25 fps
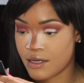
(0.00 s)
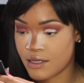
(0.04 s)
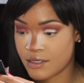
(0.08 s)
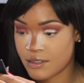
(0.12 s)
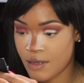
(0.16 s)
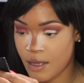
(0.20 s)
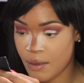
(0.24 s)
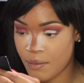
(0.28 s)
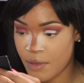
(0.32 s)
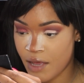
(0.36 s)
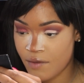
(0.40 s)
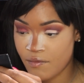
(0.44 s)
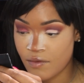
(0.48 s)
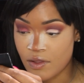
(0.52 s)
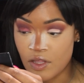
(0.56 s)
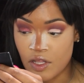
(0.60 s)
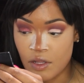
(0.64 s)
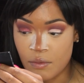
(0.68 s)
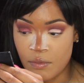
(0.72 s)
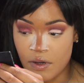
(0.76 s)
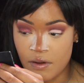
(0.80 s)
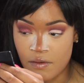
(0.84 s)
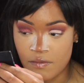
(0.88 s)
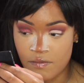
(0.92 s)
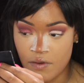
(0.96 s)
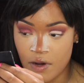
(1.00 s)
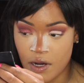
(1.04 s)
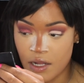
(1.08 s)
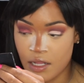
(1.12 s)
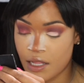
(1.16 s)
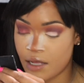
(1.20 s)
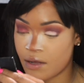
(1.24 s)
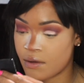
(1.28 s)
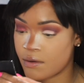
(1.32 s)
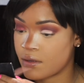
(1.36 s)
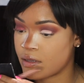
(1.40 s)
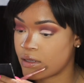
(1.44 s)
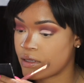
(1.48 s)
and I'm having a little bit of
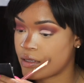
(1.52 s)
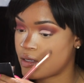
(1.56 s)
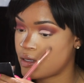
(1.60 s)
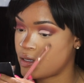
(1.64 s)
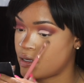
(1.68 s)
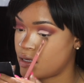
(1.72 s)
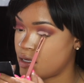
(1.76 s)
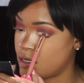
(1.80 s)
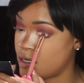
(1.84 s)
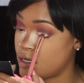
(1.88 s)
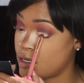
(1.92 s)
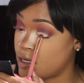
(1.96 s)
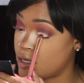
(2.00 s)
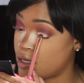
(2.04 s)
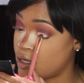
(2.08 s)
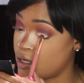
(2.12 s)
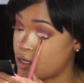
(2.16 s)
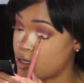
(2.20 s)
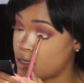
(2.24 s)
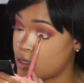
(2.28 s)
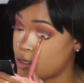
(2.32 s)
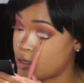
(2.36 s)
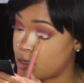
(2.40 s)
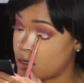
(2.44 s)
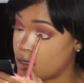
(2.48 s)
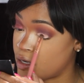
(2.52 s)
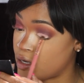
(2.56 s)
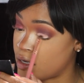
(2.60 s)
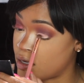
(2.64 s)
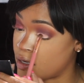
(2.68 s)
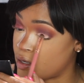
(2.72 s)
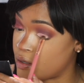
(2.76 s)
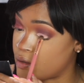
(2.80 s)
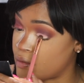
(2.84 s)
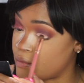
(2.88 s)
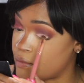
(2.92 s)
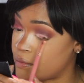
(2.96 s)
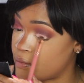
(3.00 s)
fallout,
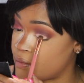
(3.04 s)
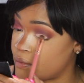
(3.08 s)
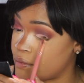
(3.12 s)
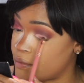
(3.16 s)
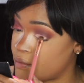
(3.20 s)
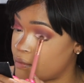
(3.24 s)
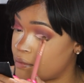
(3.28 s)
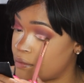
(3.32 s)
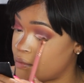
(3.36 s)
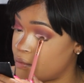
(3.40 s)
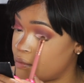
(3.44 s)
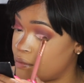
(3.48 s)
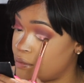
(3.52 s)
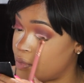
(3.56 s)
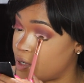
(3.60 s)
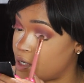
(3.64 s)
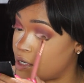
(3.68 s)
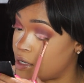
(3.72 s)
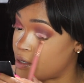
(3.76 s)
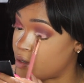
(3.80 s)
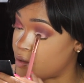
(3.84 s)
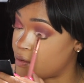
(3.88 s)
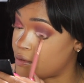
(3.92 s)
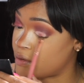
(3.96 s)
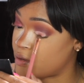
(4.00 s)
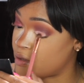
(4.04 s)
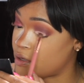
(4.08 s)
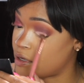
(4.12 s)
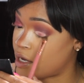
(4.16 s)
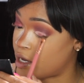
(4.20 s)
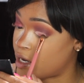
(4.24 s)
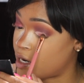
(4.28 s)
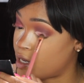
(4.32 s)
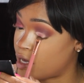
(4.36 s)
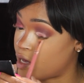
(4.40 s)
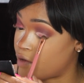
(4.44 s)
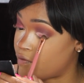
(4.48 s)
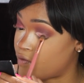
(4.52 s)
but
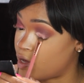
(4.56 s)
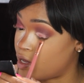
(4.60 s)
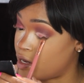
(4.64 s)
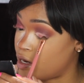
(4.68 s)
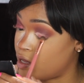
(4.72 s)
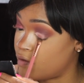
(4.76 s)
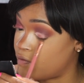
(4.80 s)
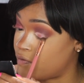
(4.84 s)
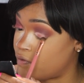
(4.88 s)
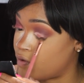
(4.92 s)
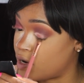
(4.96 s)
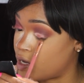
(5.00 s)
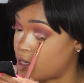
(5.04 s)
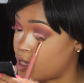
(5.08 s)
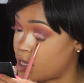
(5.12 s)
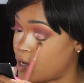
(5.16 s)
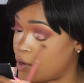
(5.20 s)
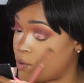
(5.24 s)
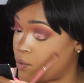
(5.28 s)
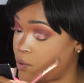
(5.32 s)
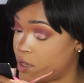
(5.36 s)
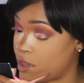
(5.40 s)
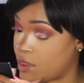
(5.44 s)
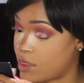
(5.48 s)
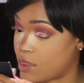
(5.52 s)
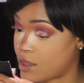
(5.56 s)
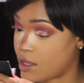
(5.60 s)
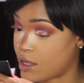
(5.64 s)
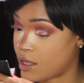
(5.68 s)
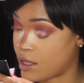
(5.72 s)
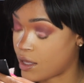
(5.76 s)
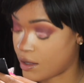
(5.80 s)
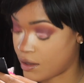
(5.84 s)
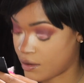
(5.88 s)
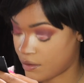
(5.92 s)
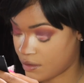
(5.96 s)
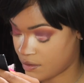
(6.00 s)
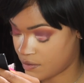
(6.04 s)
I didn't have any fallout with
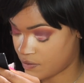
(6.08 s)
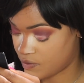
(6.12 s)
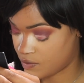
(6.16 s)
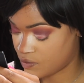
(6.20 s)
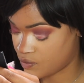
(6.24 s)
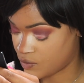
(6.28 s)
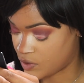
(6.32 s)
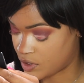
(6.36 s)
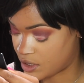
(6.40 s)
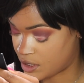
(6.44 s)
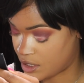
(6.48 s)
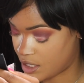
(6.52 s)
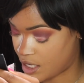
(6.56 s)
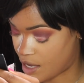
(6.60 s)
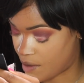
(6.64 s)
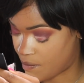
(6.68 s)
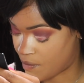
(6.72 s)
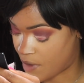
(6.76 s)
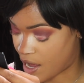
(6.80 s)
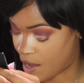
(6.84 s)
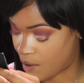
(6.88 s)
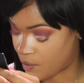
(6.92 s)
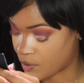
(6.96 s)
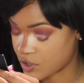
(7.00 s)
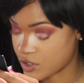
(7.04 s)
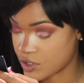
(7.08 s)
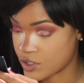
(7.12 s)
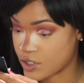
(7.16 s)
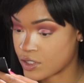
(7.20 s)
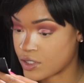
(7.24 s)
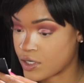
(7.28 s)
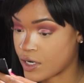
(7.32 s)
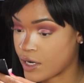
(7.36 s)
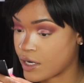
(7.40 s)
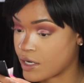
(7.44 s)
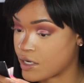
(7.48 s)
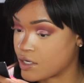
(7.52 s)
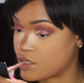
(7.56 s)
TMI, which is a
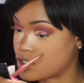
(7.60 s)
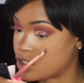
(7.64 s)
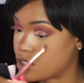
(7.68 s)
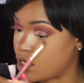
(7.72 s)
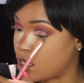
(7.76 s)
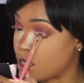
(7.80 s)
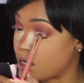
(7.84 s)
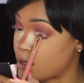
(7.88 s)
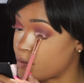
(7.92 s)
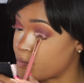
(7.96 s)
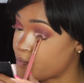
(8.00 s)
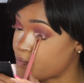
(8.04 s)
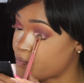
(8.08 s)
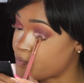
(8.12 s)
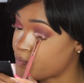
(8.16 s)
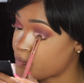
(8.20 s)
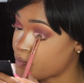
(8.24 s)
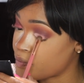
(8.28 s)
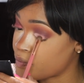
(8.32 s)
darker shade.